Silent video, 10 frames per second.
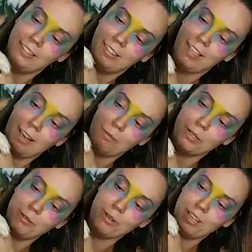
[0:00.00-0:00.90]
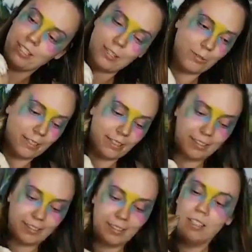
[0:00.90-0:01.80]
How are you guys doing?
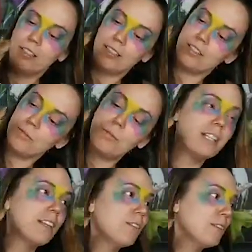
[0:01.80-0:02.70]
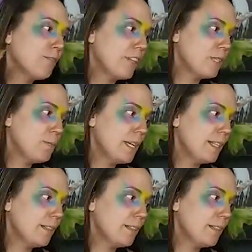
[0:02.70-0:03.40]
Should we give her a face paint?